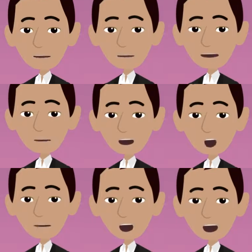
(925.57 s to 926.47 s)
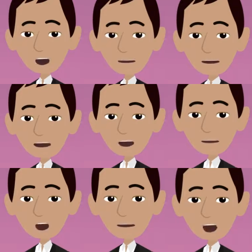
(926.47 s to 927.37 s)
or chastising or
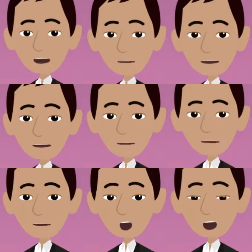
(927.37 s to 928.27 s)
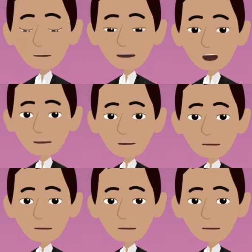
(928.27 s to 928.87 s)
berating that approach.